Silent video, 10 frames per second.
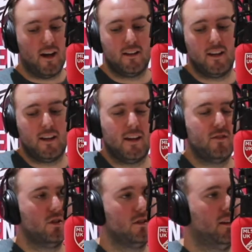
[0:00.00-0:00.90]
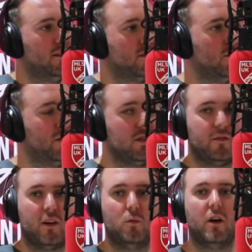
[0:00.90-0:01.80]
it gives you at least something to
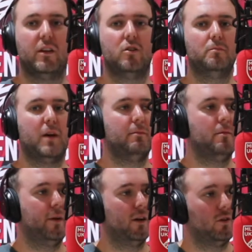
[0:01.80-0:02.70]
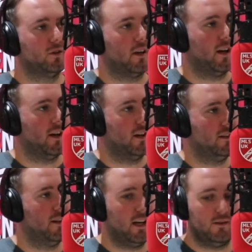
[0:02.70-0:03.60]
think, well, they could maybe build on it
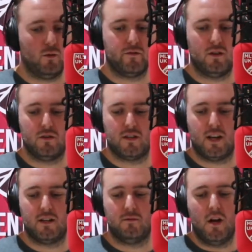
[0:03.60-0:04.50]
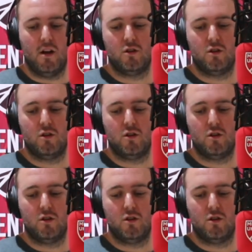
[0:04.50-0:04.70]
and with the new stadium.